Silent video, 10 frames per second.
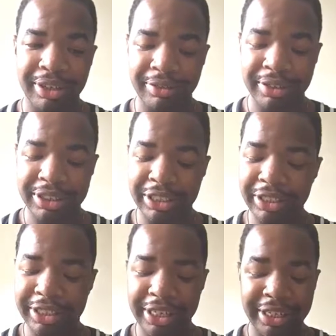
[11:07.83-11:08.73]

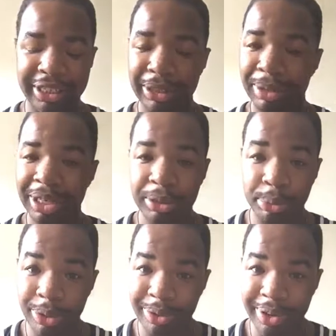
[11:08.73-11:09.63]
facilitating somebody's
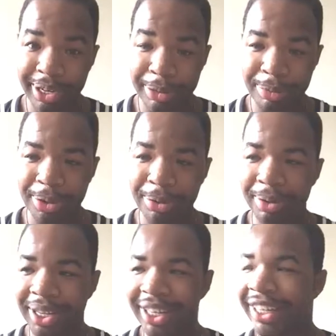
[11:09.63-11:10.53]
program,
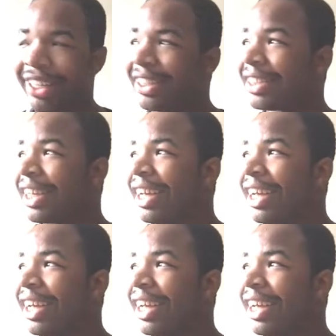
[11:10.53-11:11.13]
always